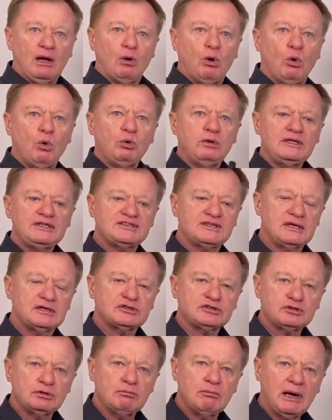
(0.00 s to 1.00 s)
all this
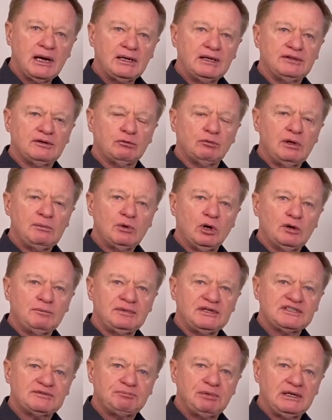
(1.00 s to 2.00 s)
extra money that we might
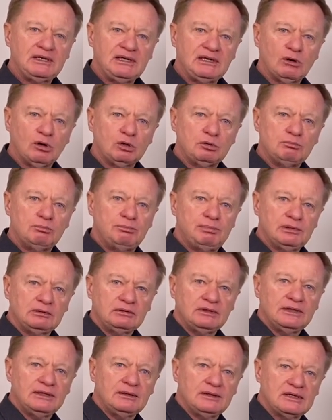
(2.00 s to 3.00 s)
be spending on
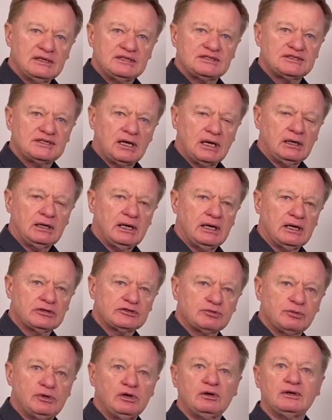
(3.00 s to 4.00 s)
building these townhouses,
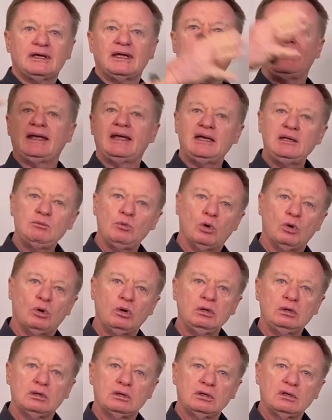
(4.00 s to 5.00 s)
we're not getting any
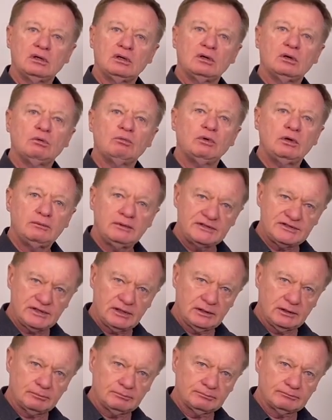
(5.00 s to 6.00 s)
more when we
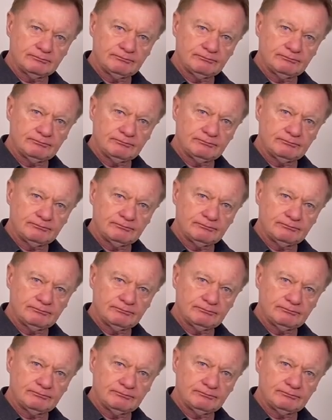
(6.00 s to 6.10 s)
sell them.